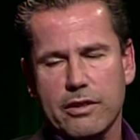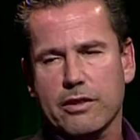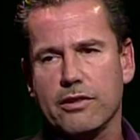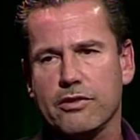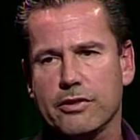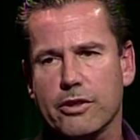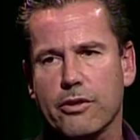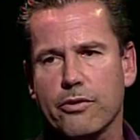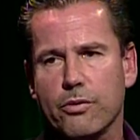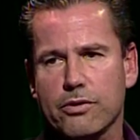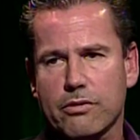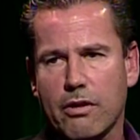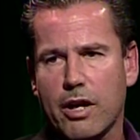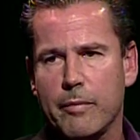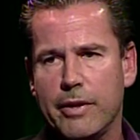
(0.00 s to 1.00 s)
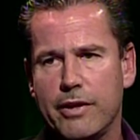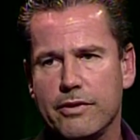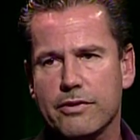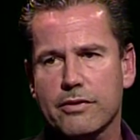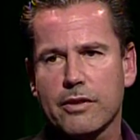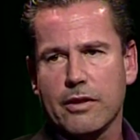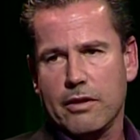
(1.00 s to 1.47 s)
consider those
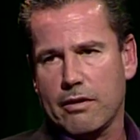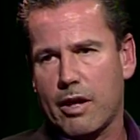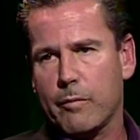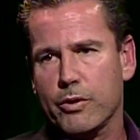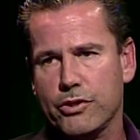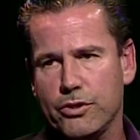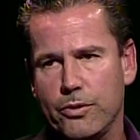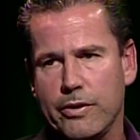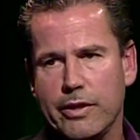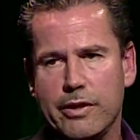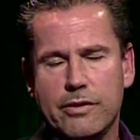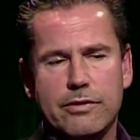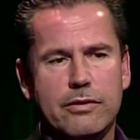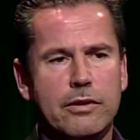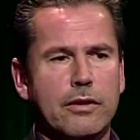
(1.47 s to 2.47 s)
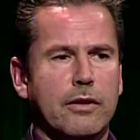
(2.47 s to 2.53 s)
comments and opportunities